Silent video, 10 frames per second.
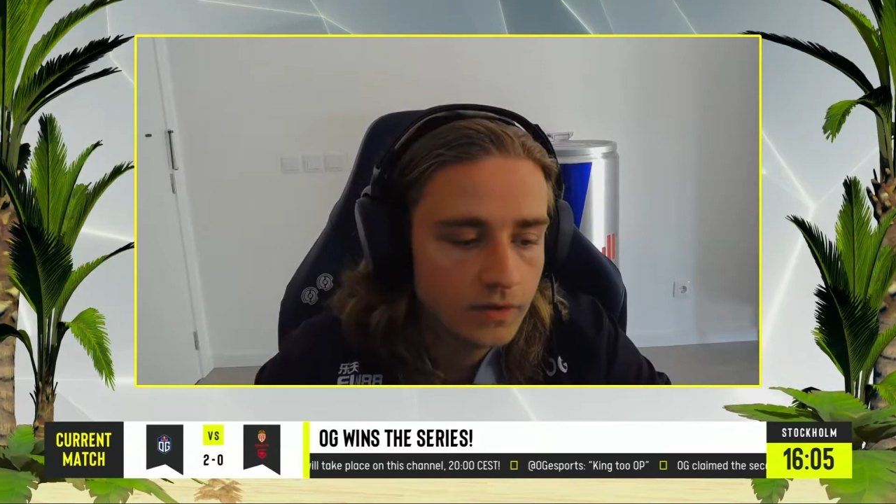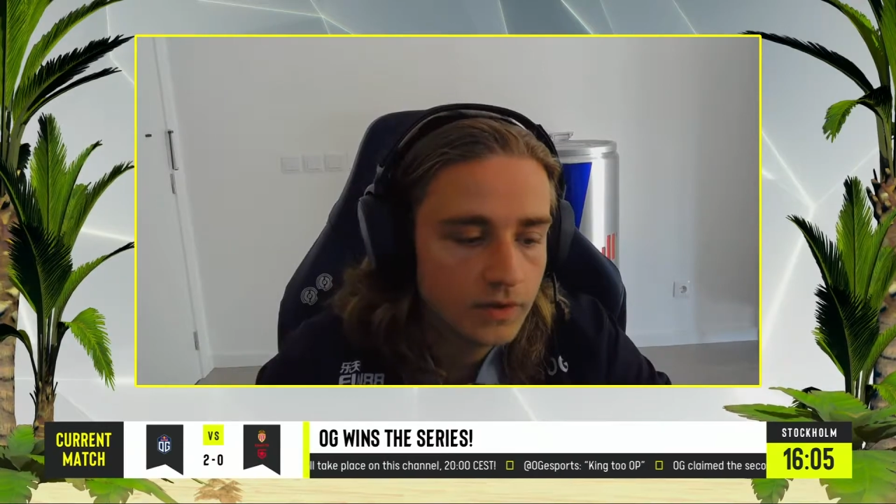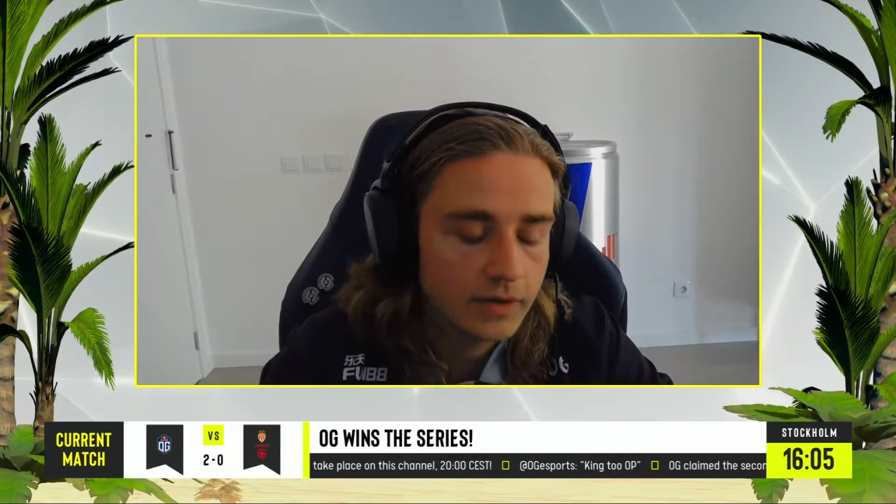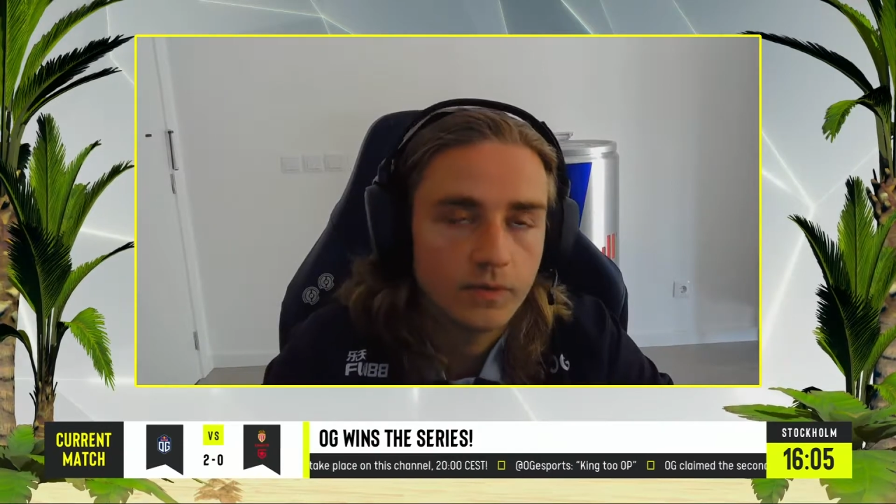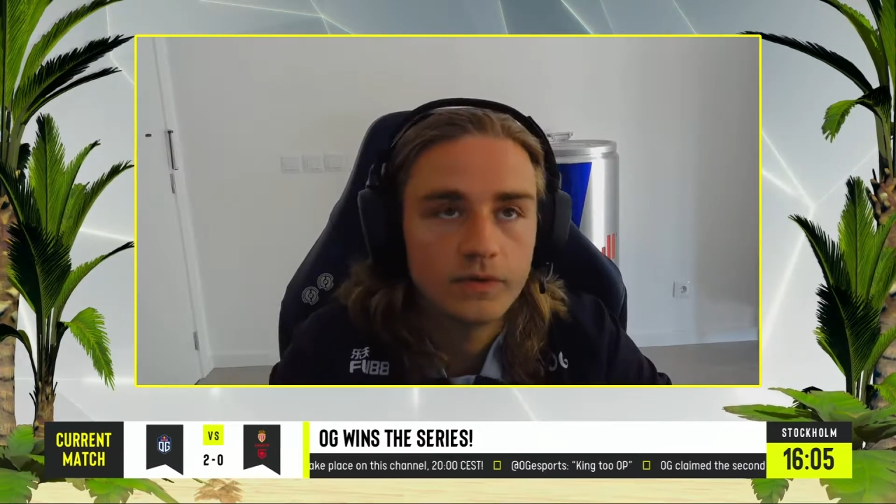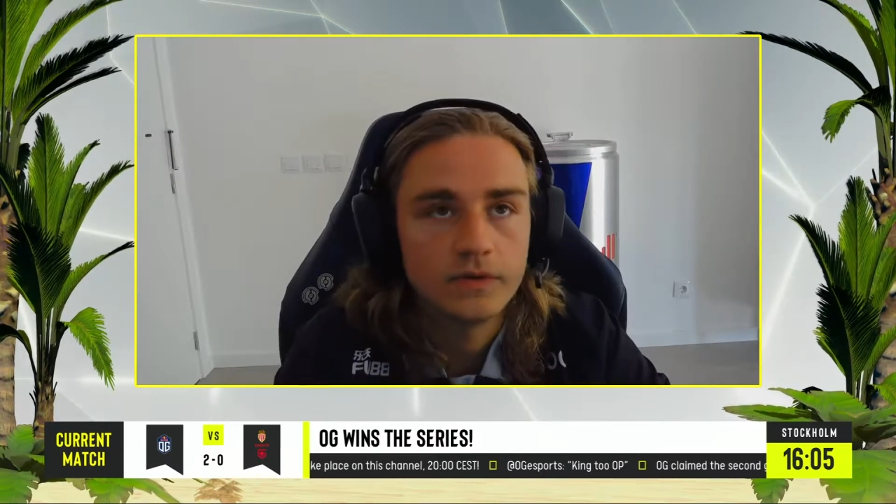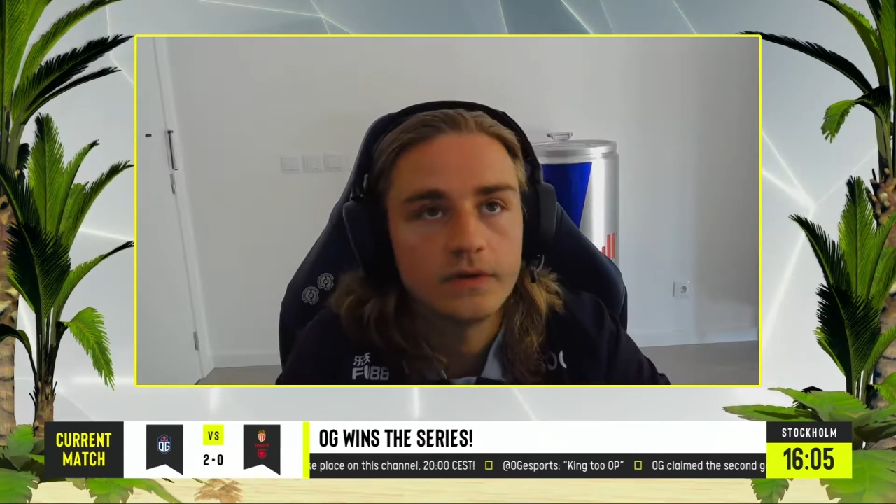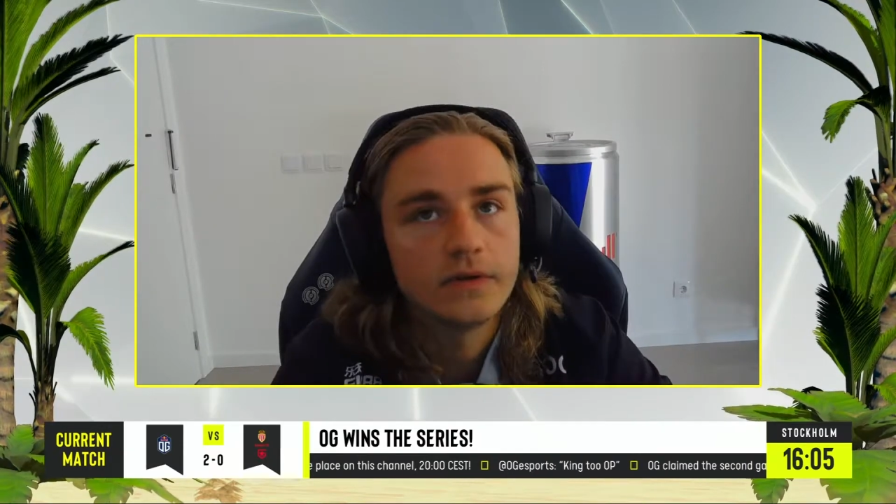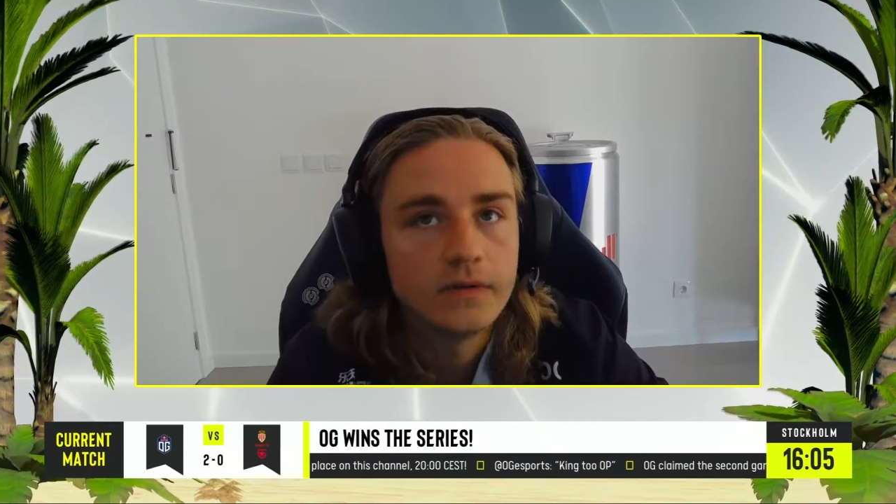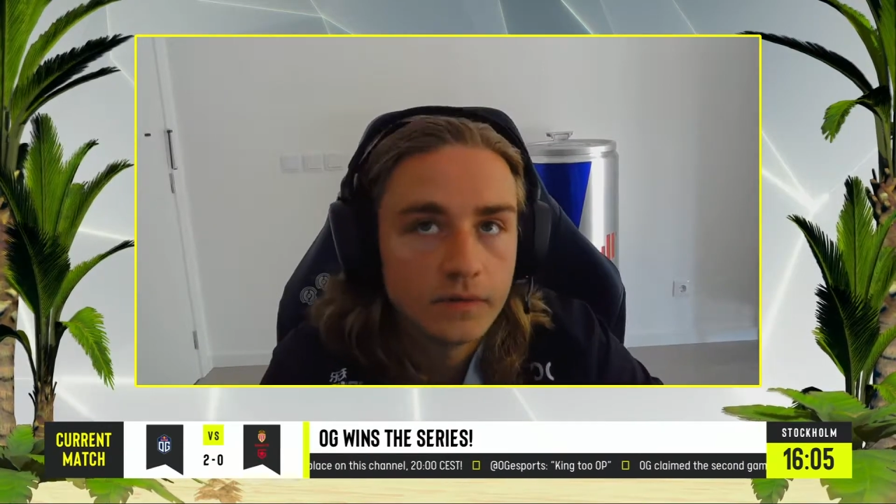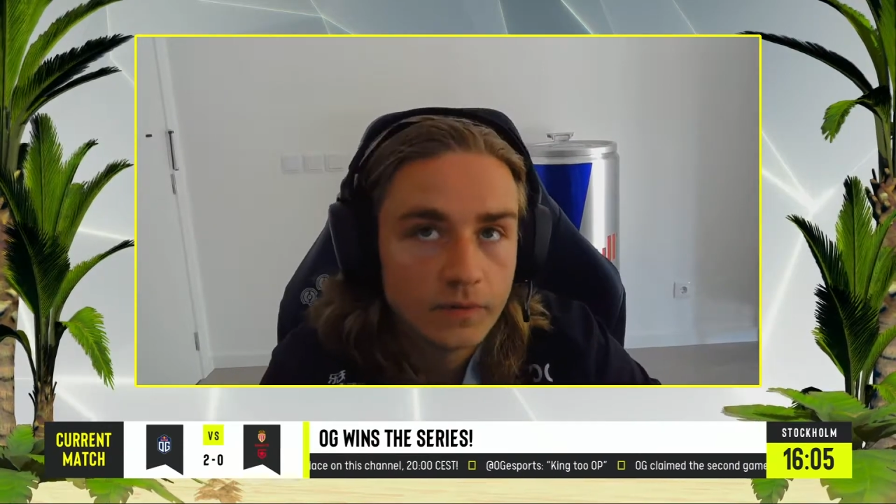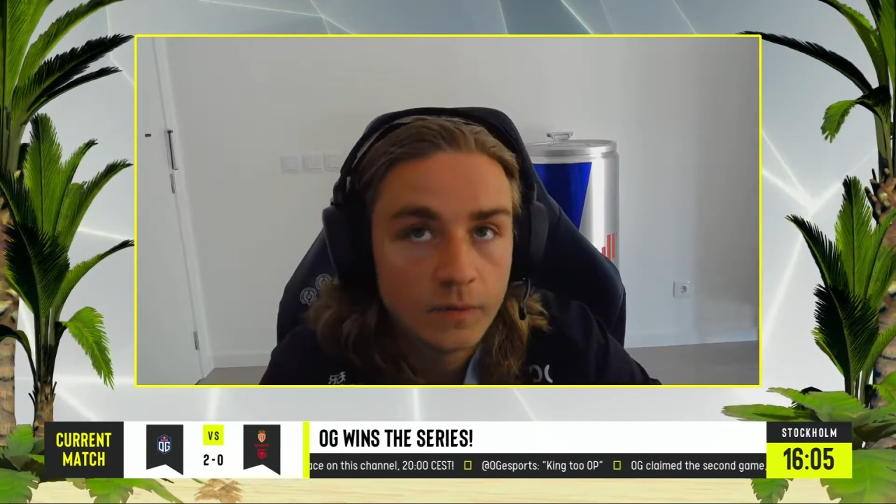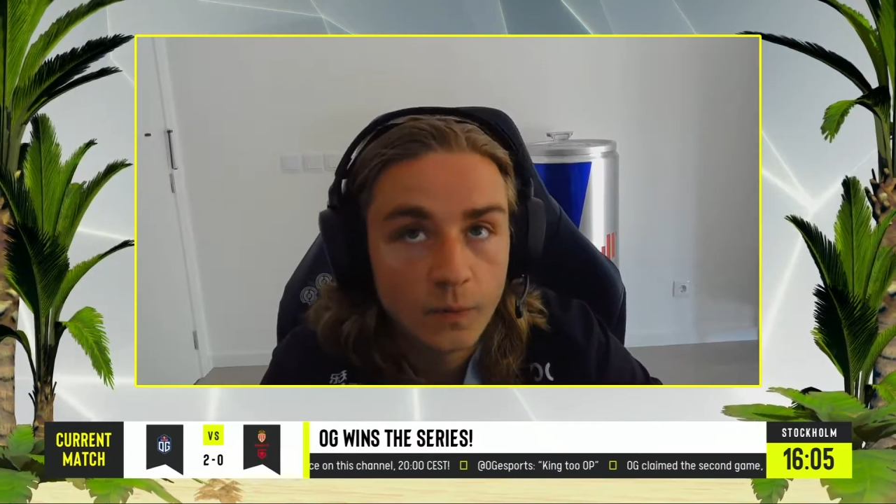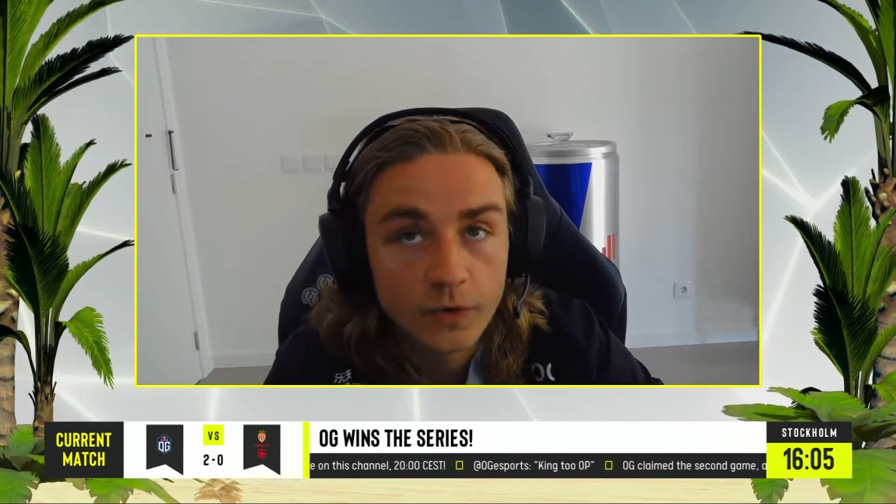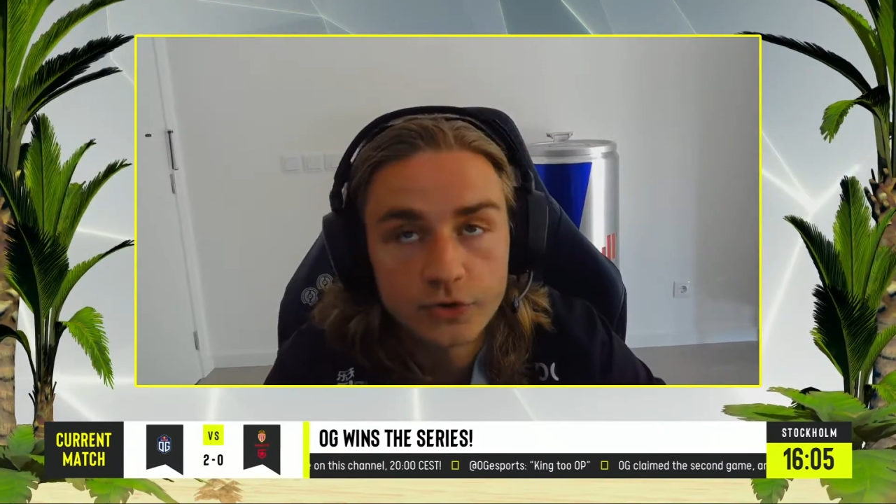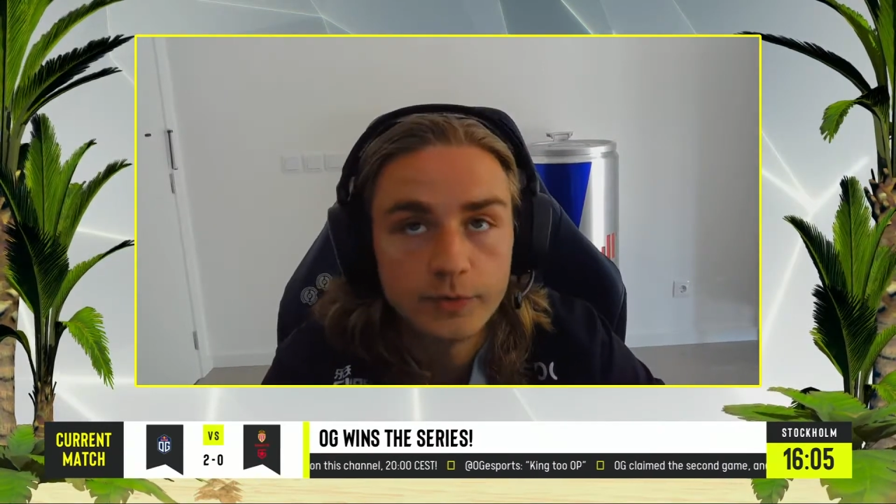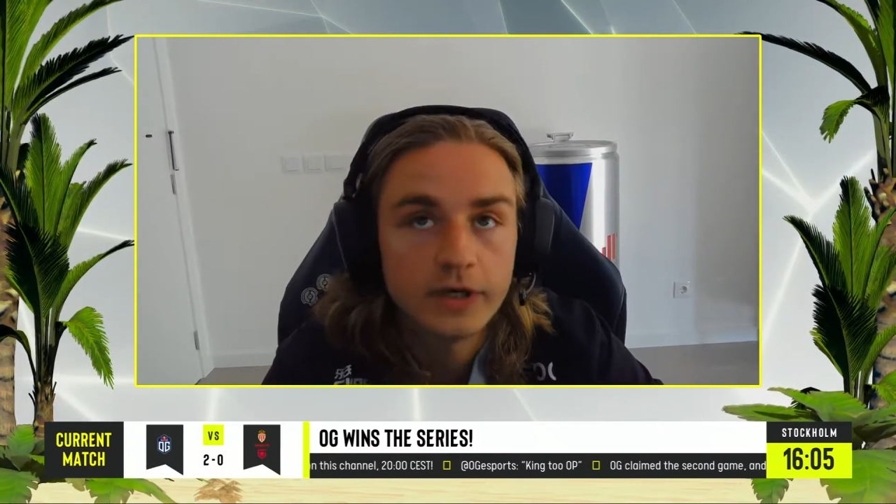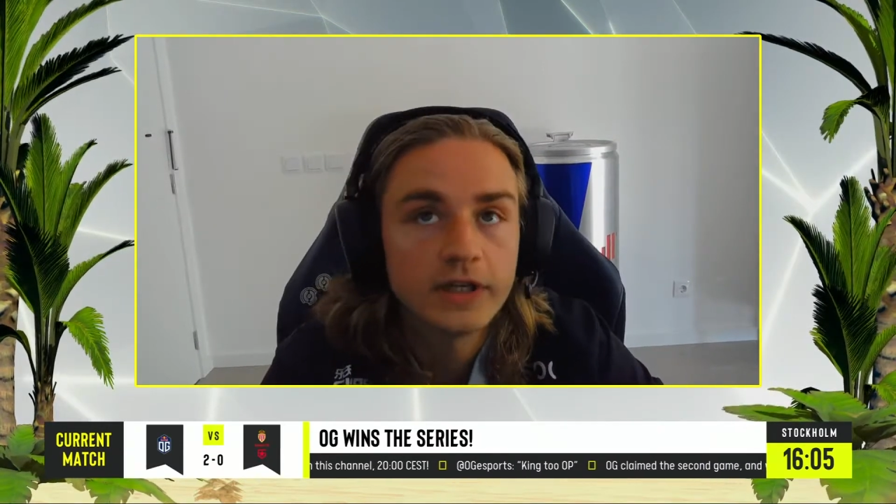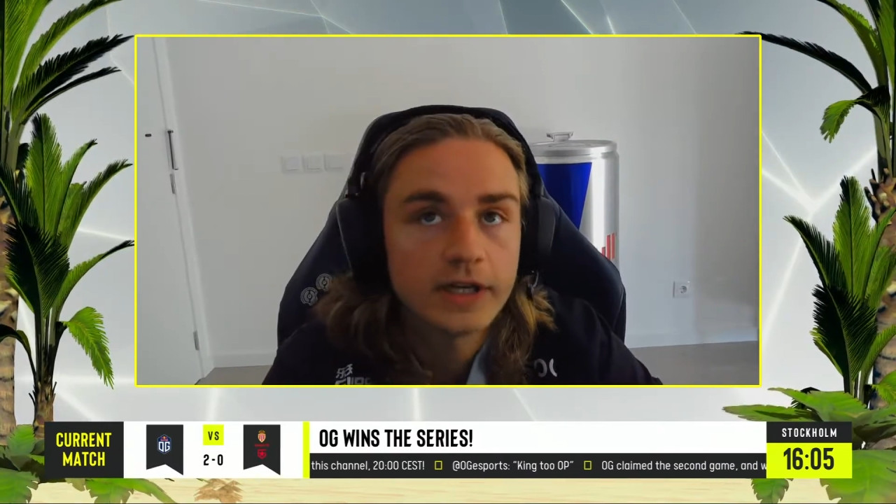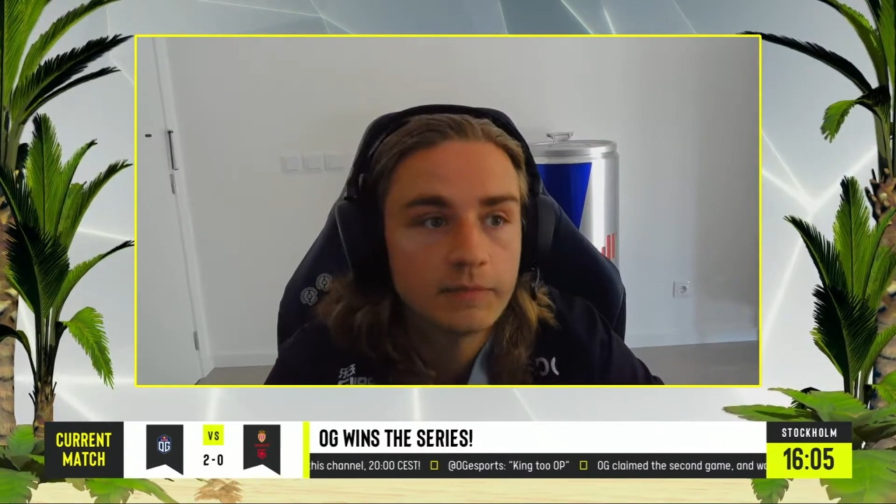like with
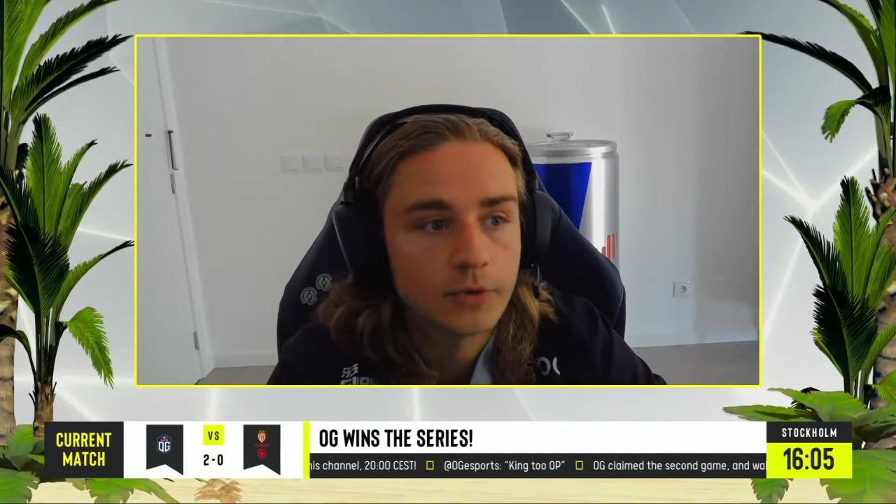Sumail again,